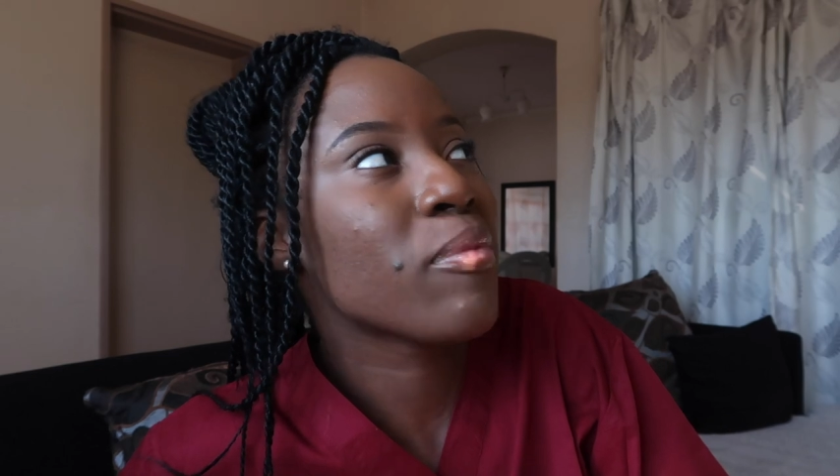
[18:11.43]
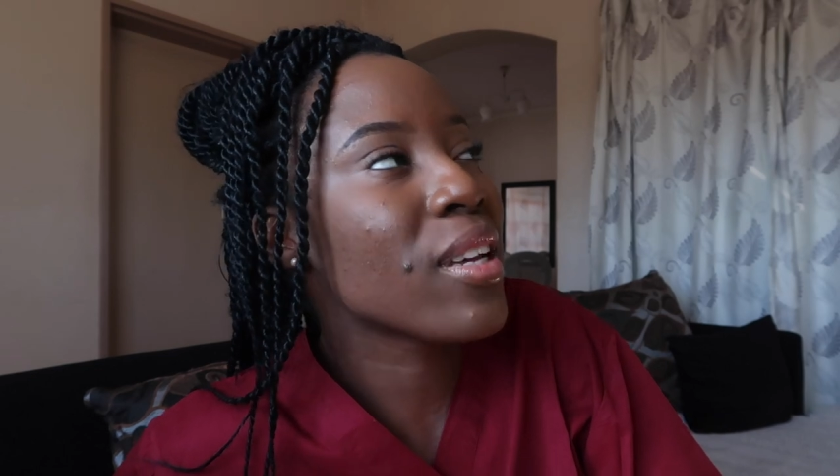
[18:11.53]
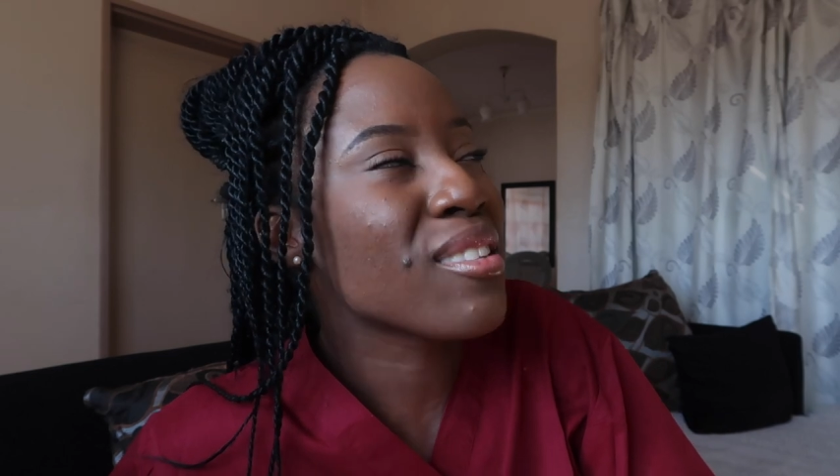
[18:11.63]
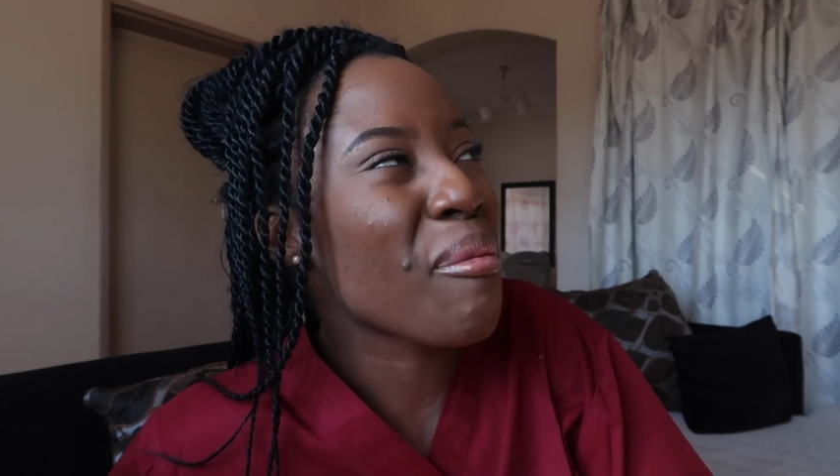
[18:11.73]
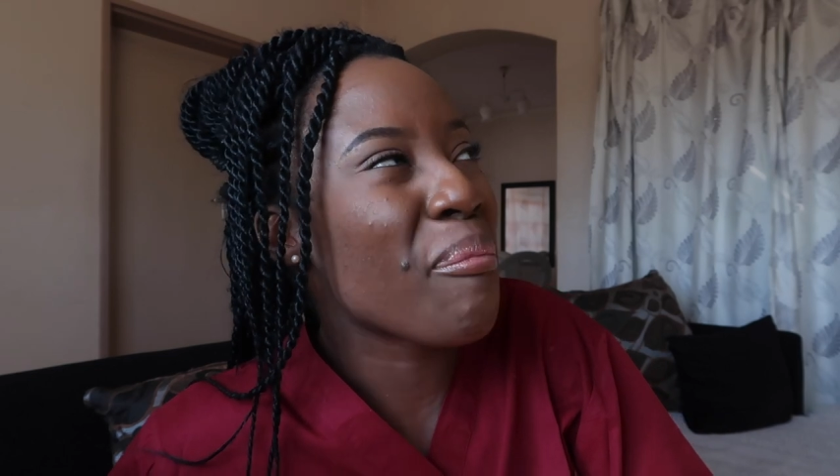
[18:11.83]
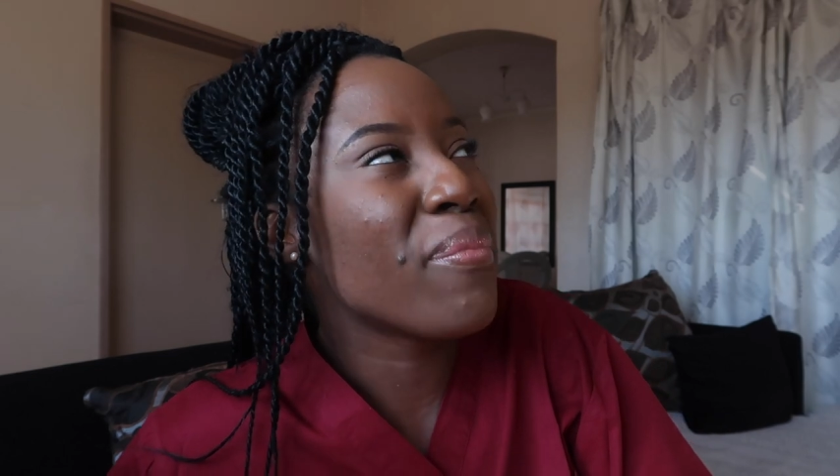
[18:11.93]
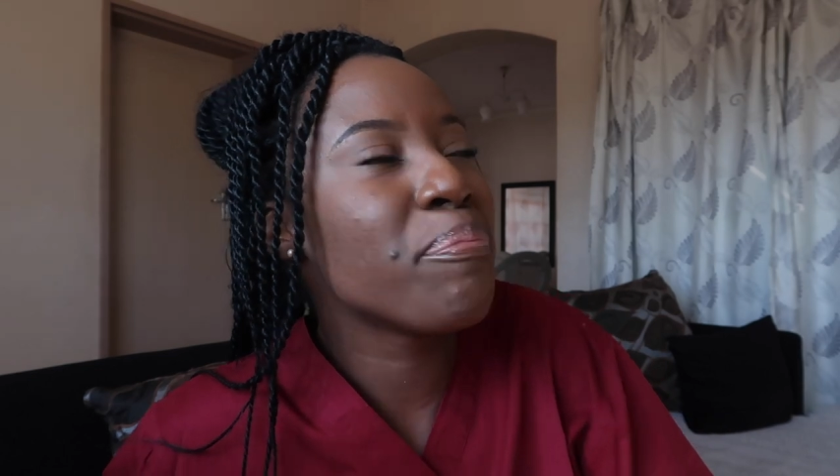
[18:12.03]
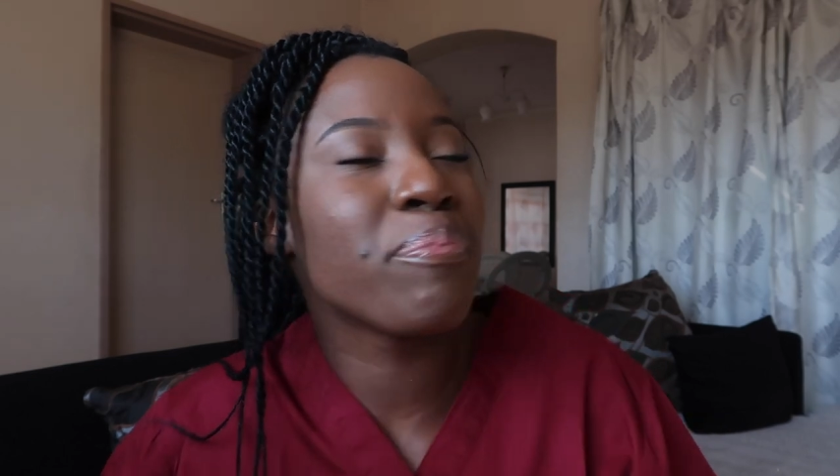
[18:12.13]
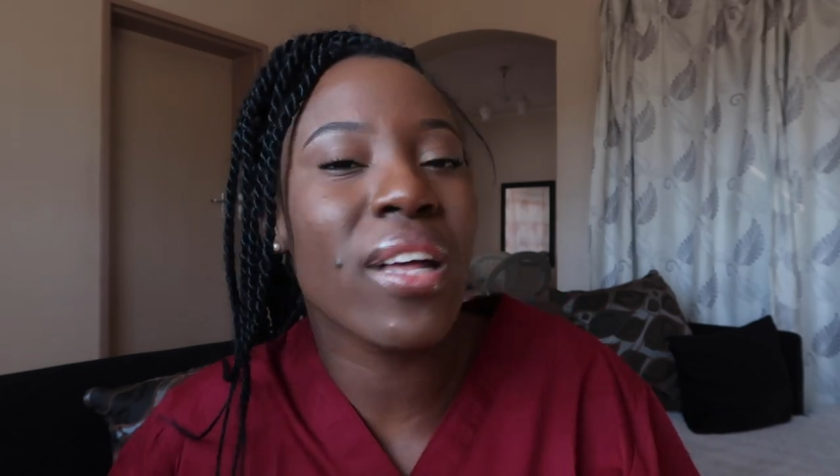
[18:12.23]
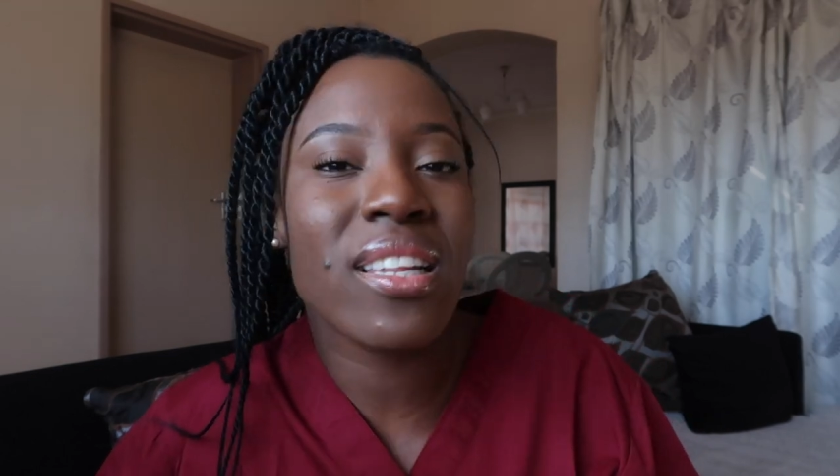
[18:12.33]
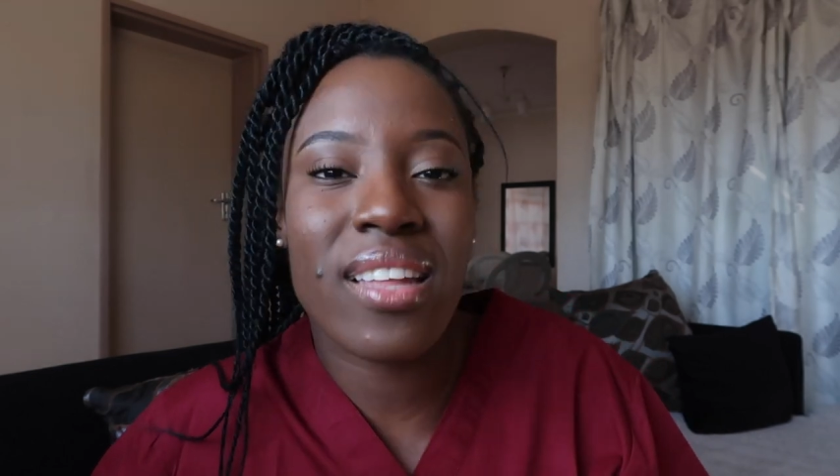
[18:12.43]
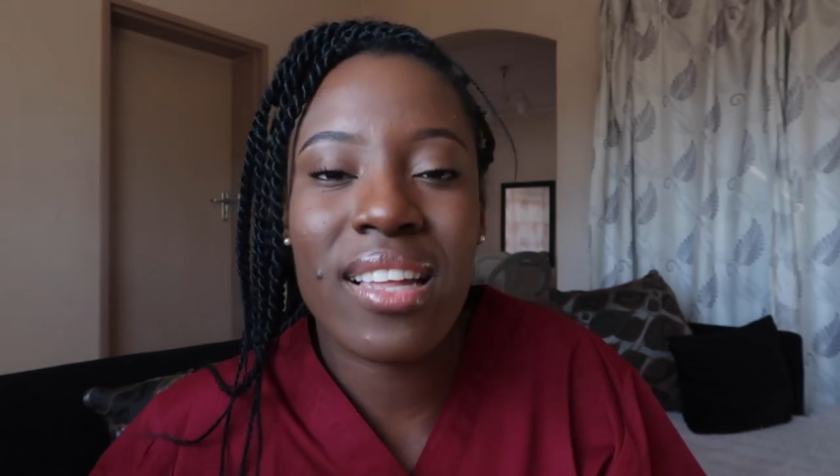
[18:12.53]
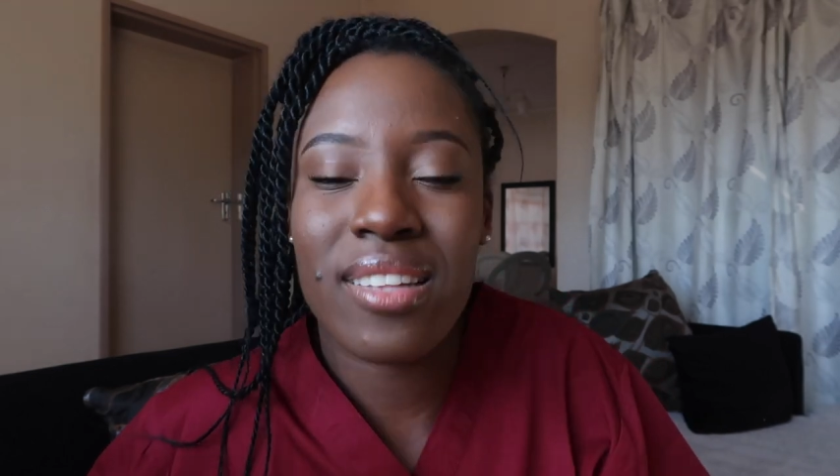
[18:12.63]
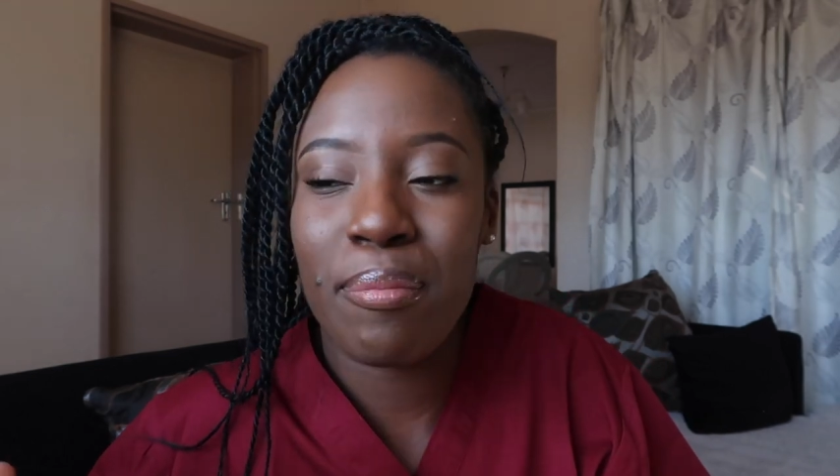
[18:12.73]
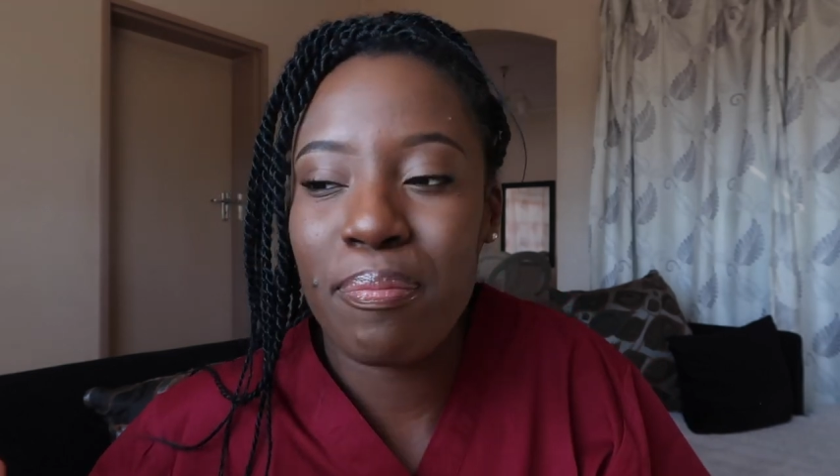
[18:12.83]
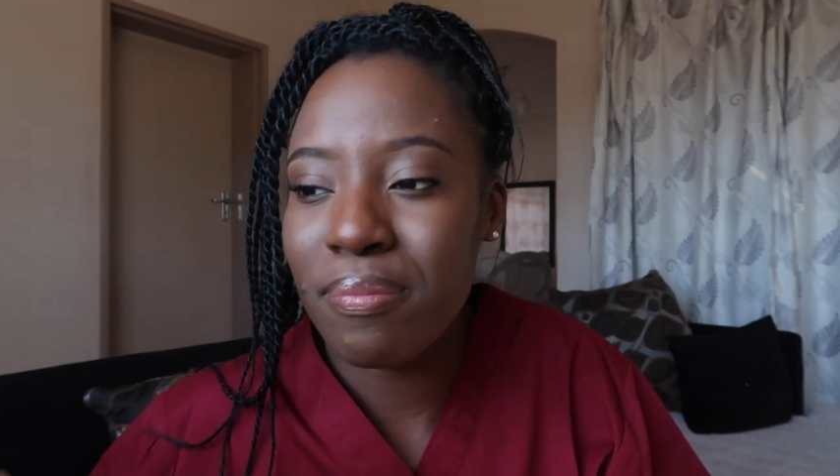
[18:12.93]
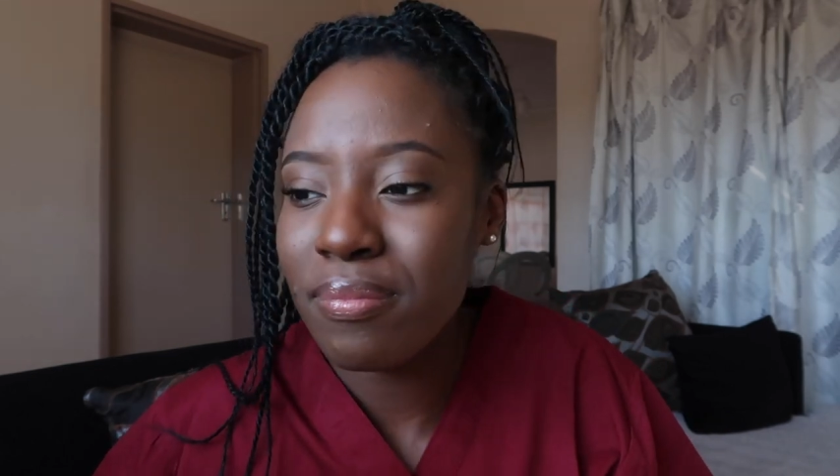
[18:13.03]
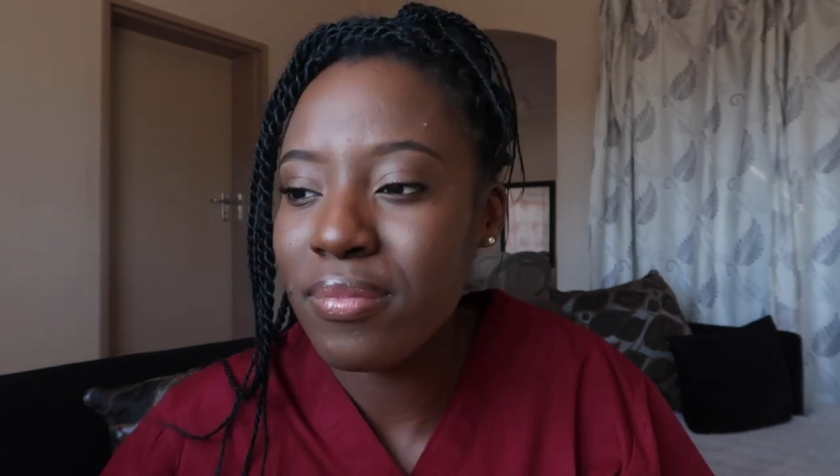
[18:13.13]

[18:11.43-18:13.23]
that's the that's things that